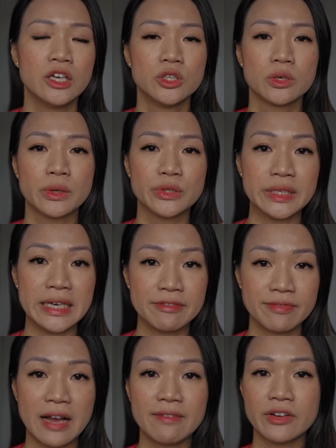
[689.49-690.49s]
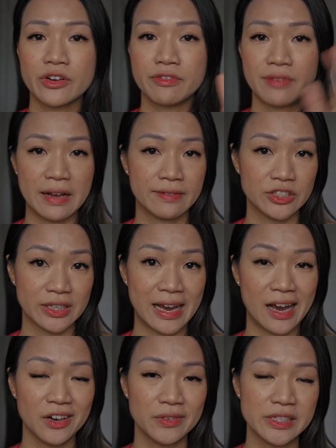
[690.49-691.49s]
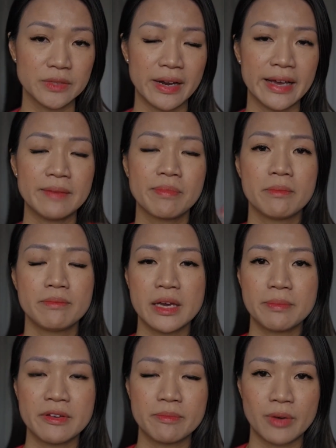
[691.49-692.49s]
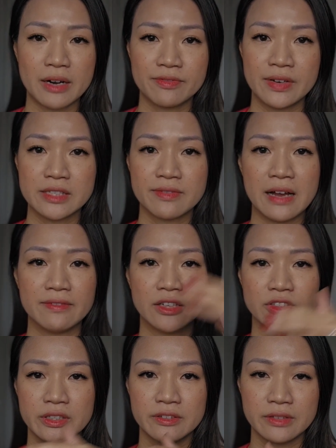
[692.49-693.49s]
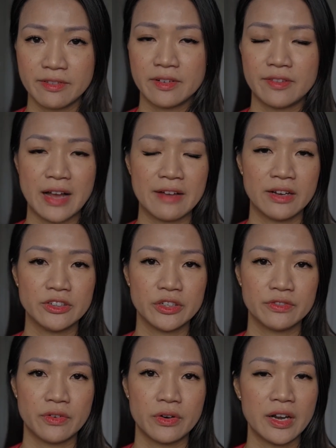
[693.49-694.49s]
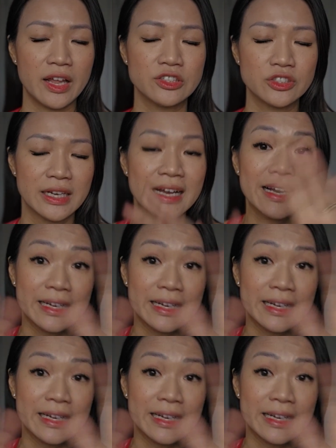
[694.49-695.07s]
You're going to eat 500 calories, right? Maybe breakfast 500 for lunch.